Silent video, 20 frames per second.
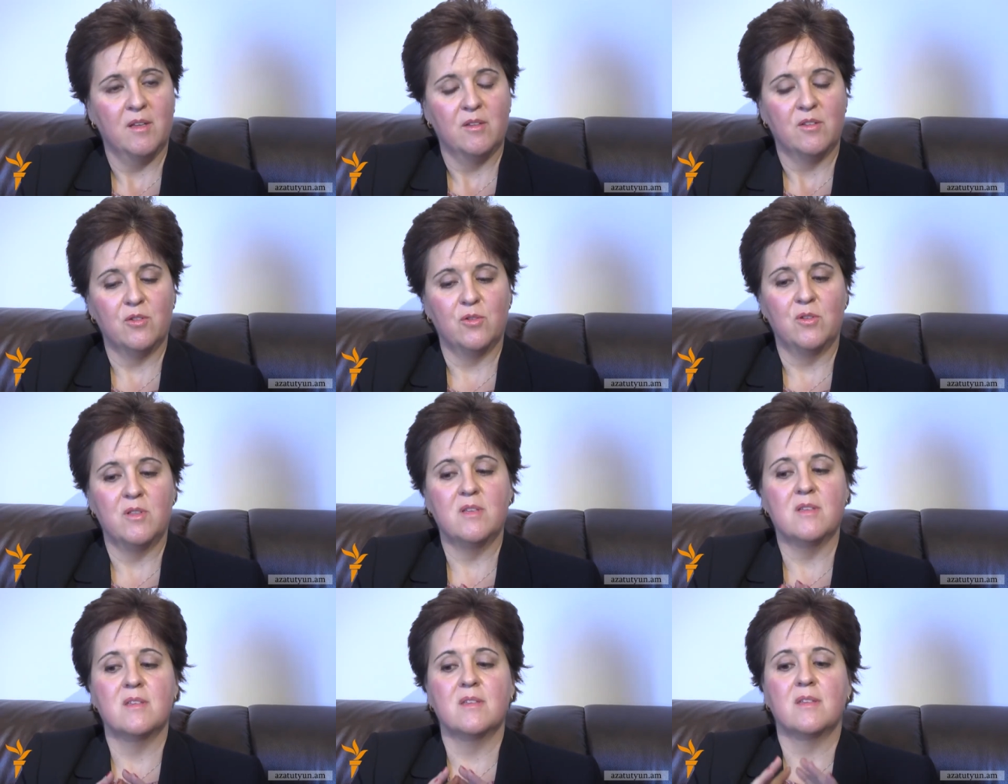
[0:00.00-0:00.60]

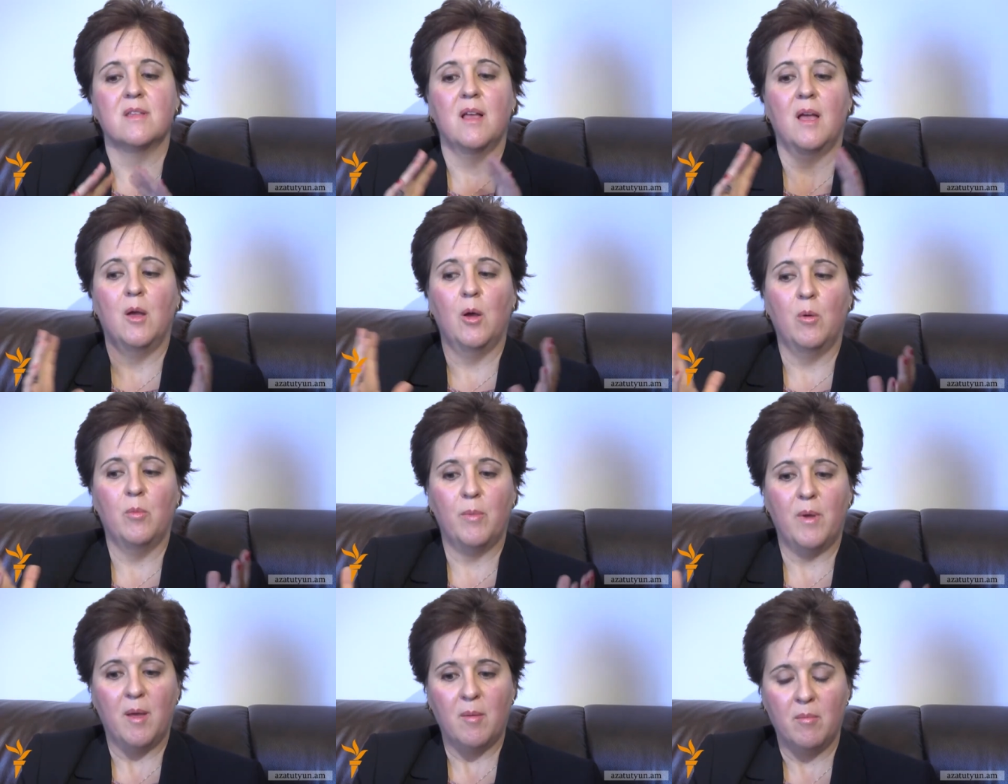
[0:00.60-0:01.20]
So this is kind
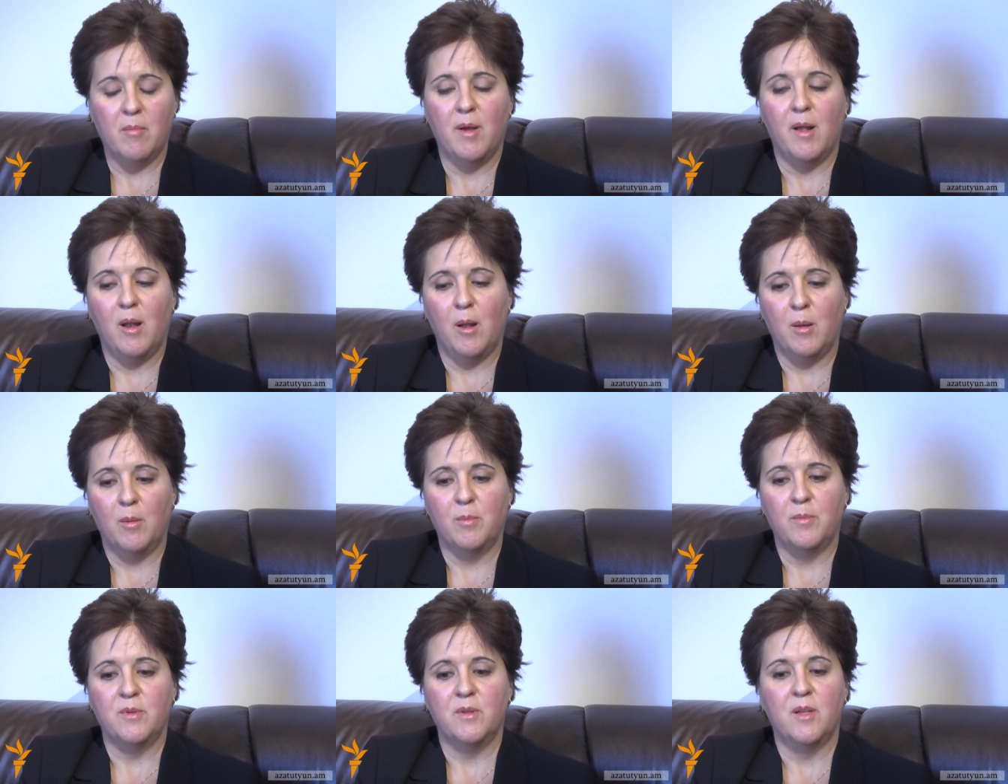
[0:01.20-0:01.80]
of
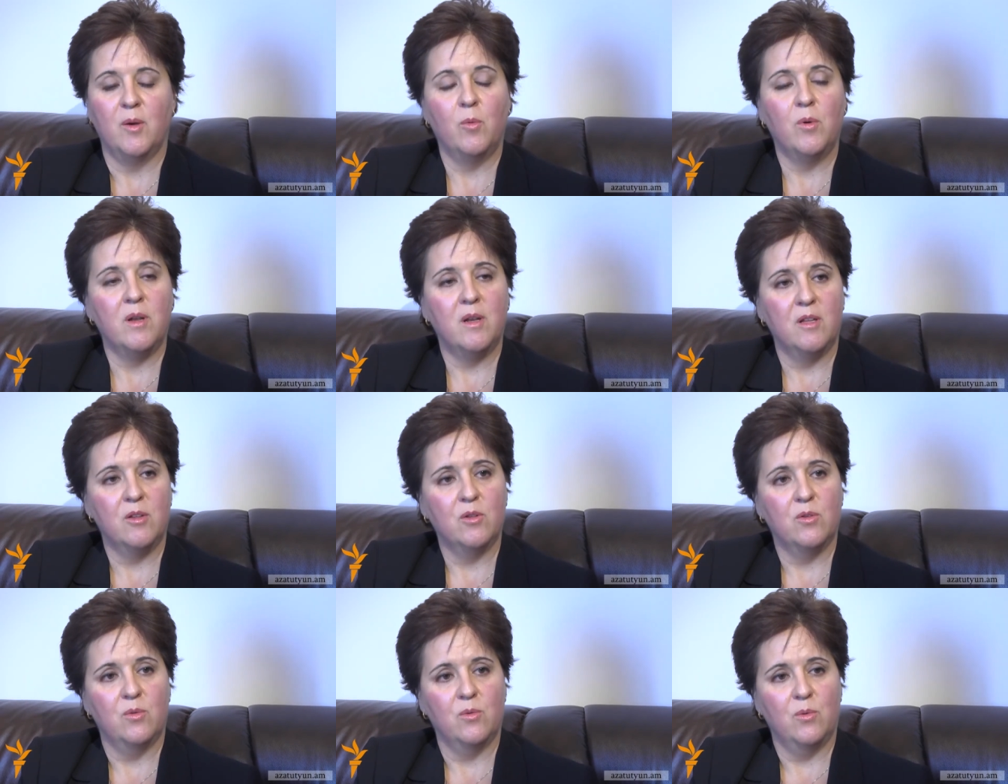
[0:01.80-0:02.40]
envelope that
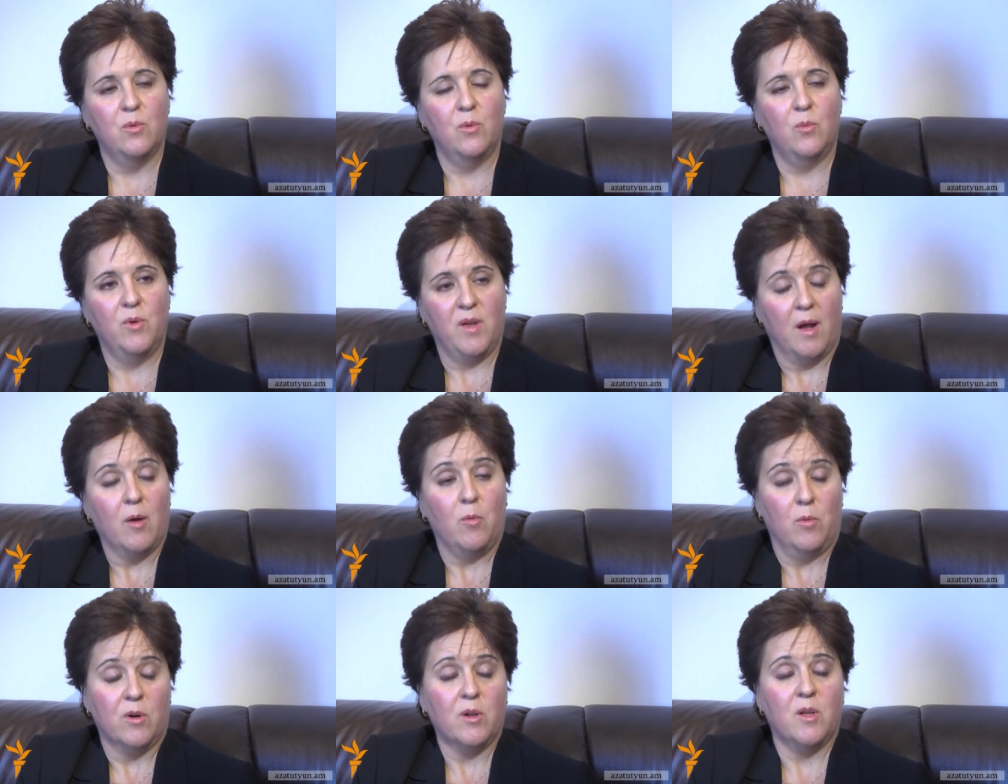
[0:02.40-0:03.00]
we
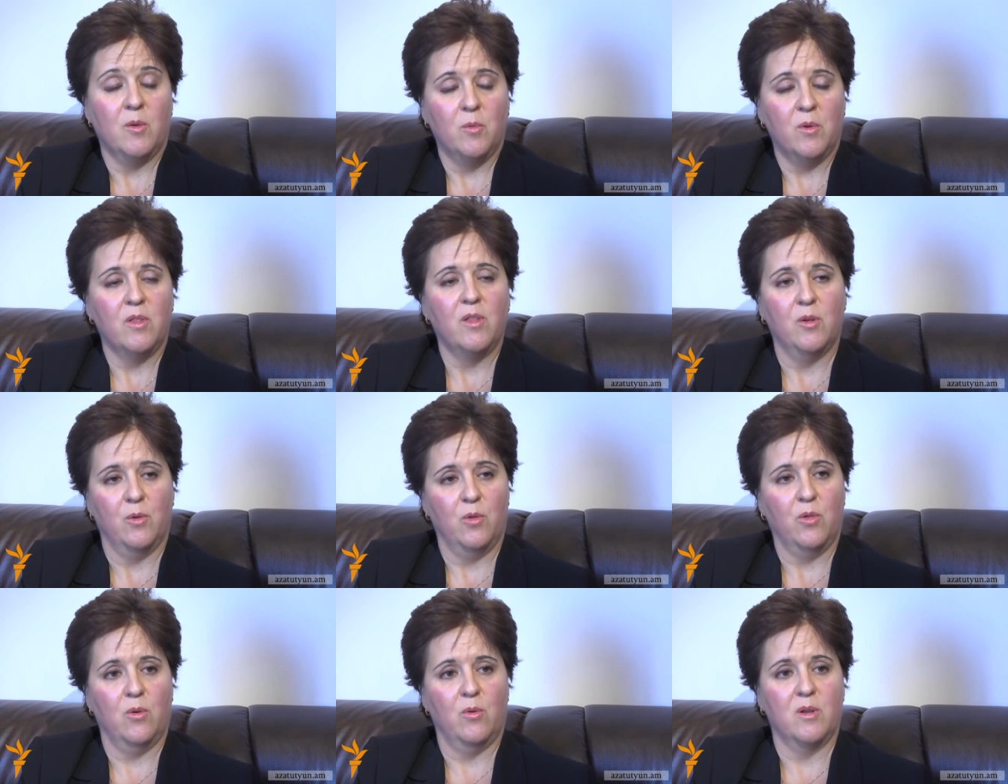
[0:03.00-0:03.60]
are working with
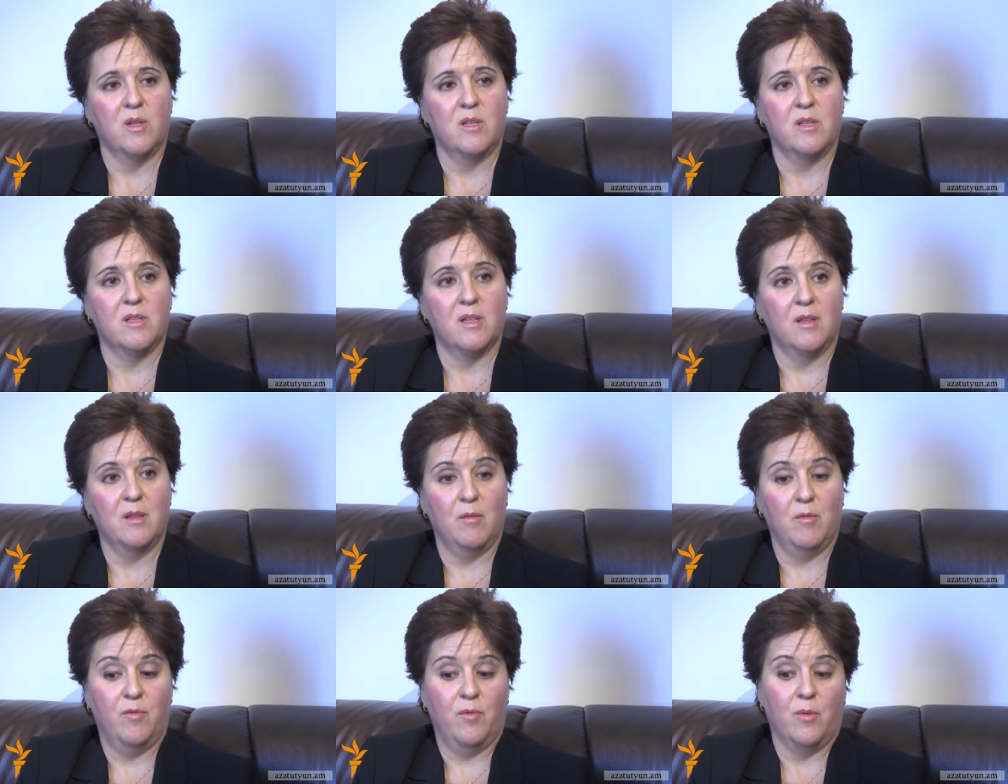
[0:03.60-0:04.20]
the authorities.
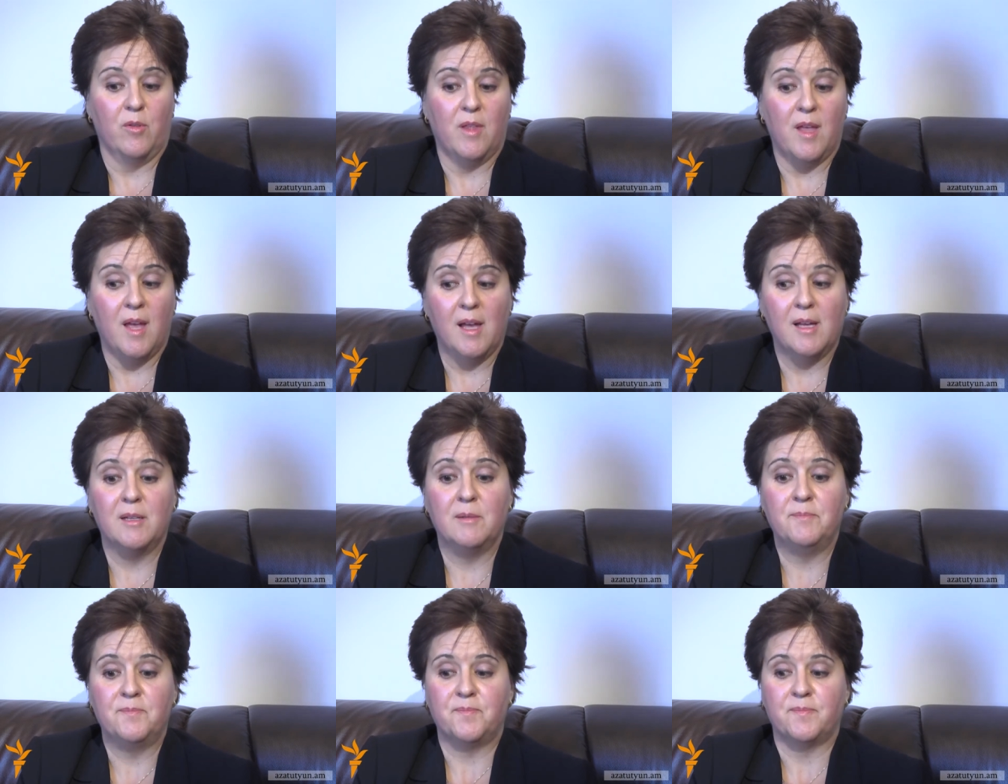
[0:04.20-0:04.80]
And then for
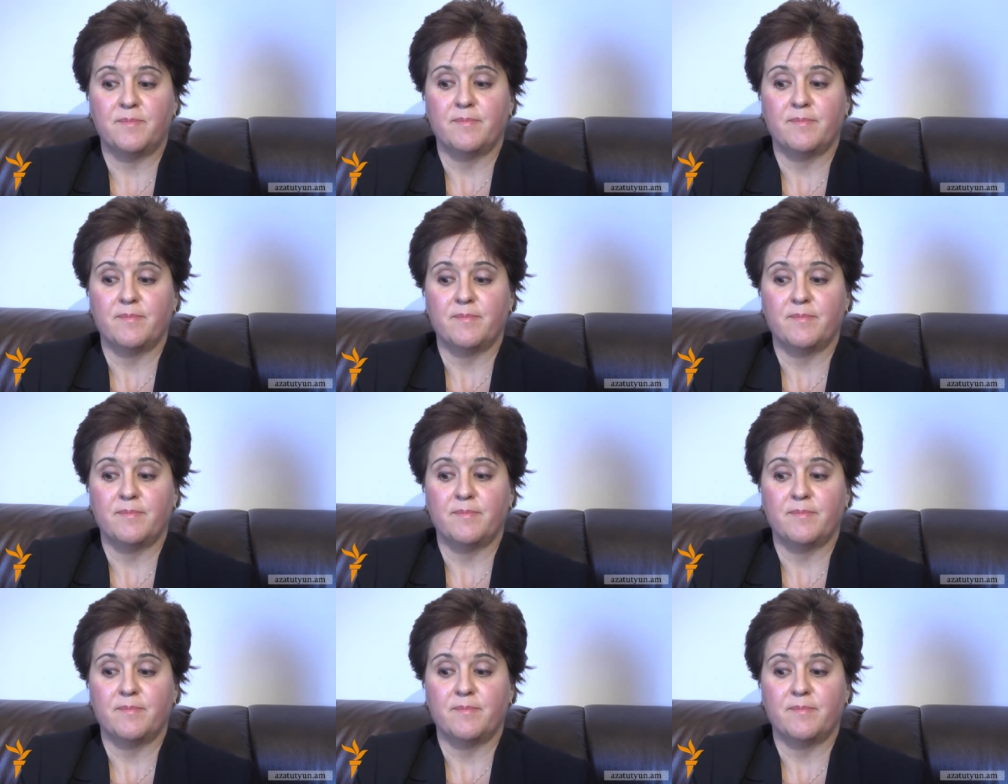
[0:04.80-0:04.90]
that,